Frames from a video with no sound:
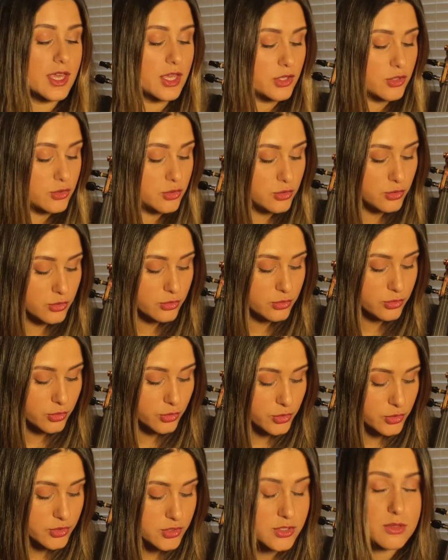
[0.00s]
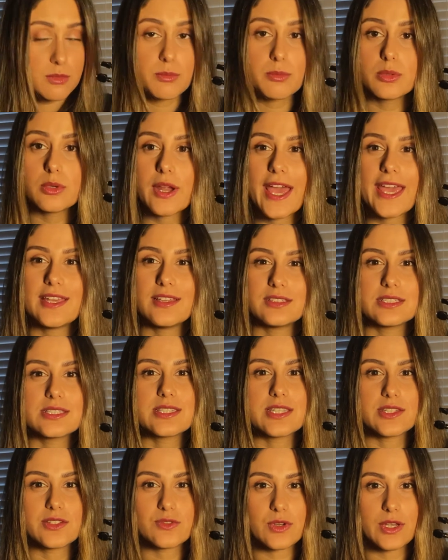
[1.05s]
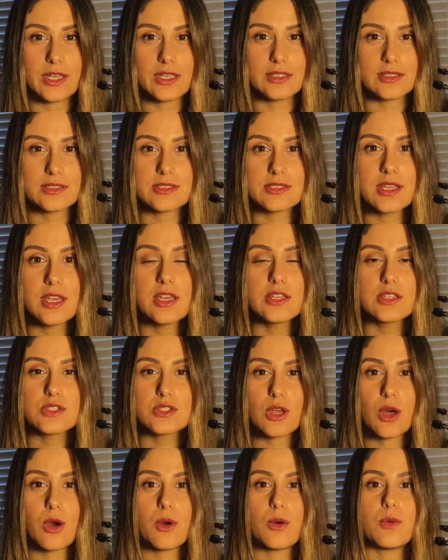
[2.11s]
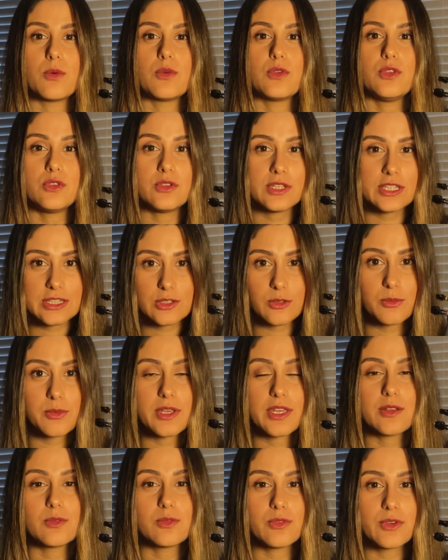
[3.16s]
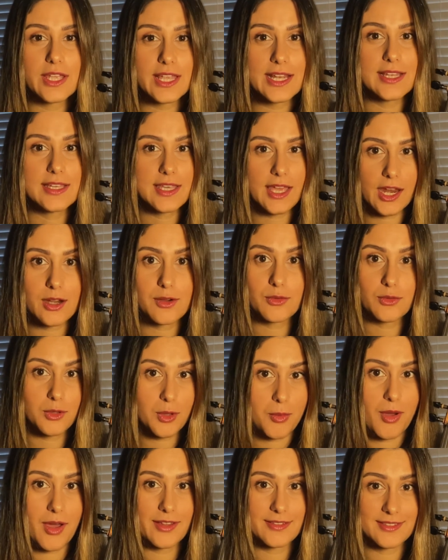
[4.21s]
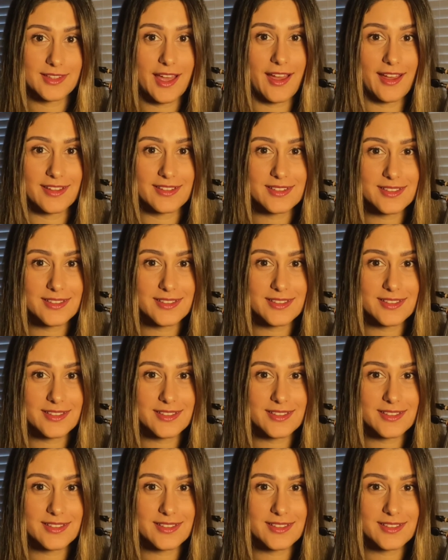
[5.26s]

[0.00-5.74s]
you could break the strings. So you need to be really careful about that.